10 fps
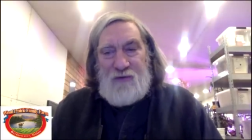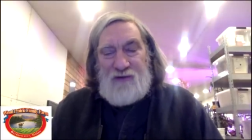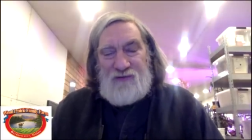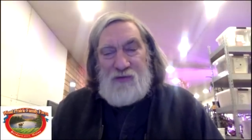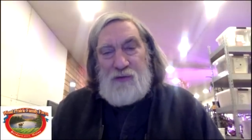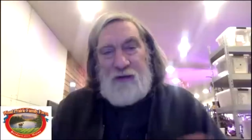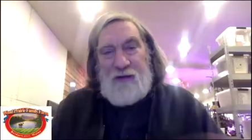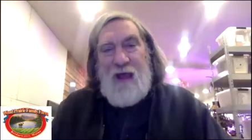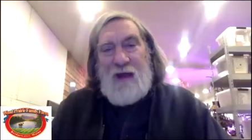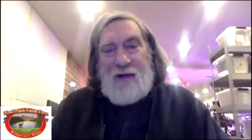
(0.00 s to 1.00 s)
aphid
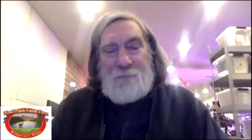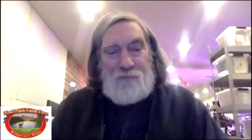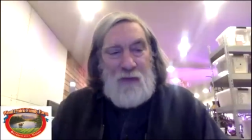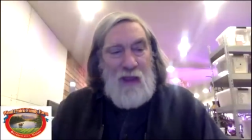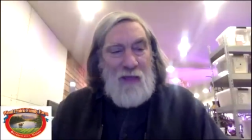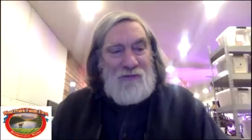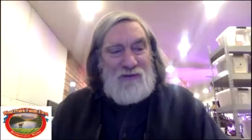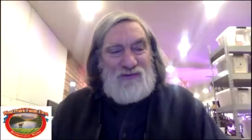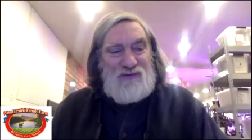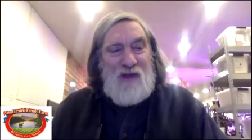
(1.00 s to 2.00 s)
excluding netting,
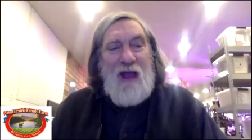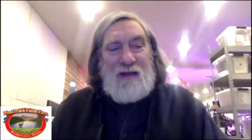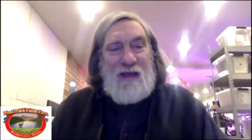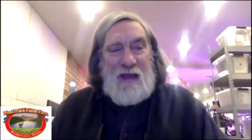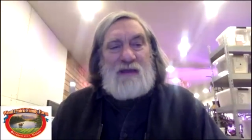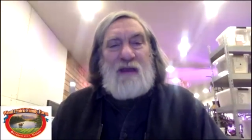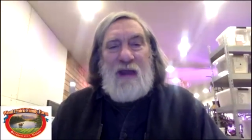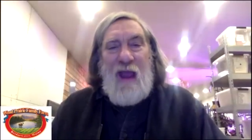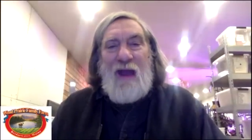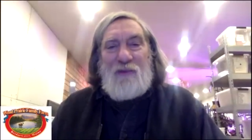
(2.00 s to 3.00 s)
and this is kind of
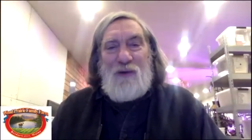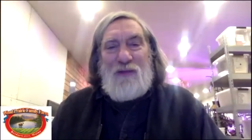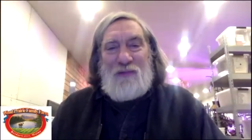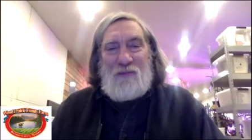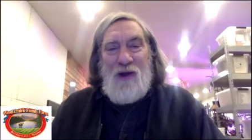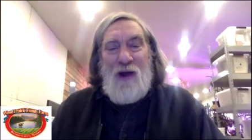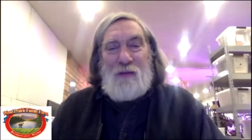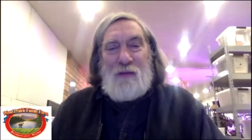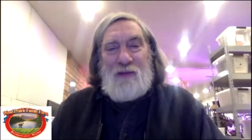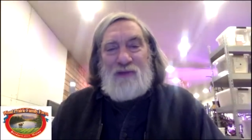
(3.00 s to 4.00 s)
hinting at
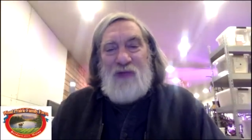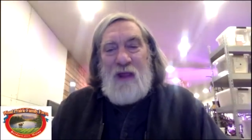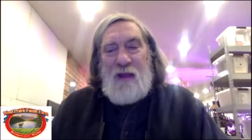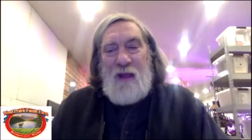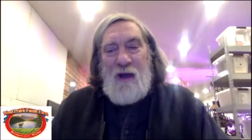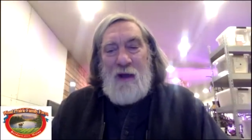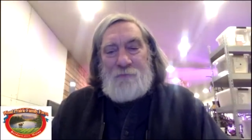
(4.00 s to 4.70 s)
what the problem is.